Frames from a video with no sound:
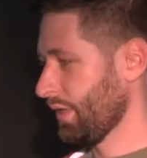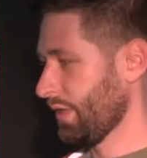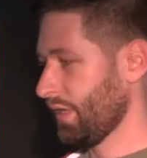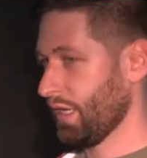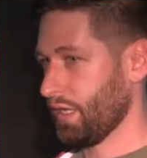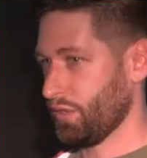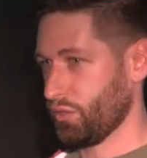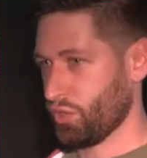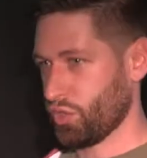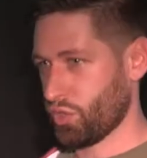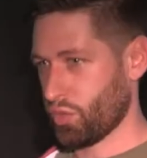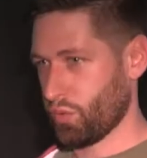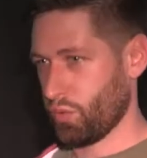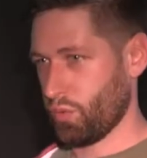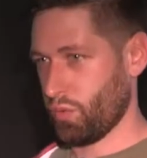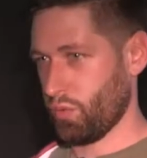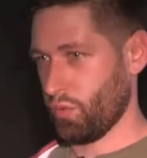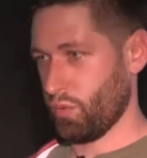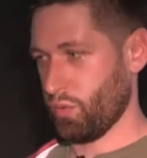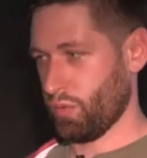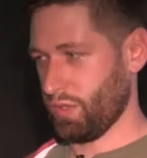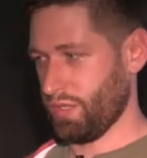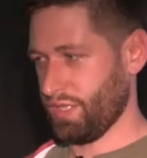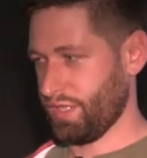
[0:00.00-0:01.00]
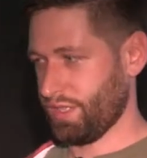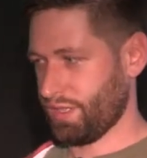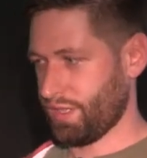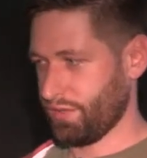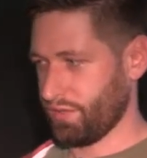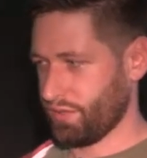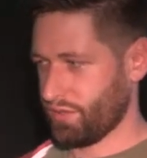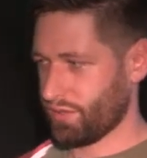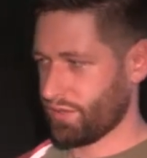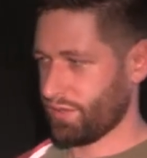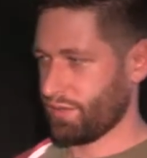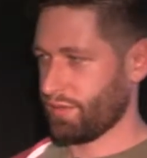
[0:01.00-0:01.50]
I'll show you
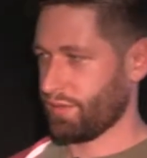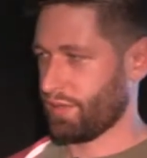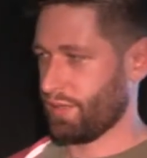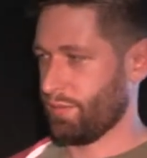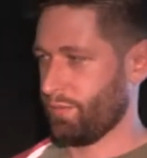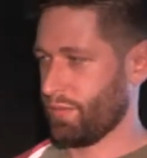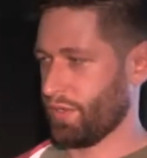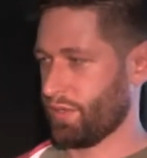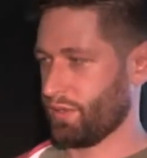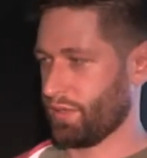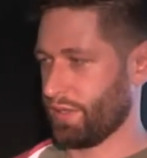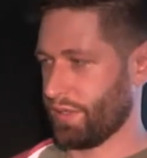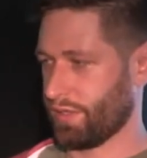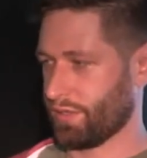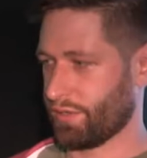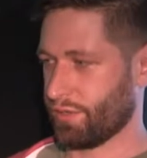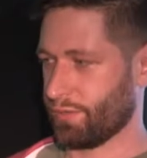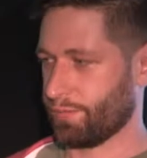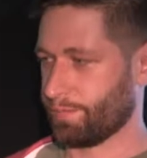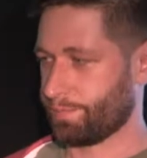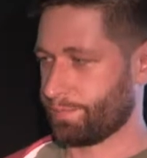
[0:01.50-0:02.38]
details a bit later.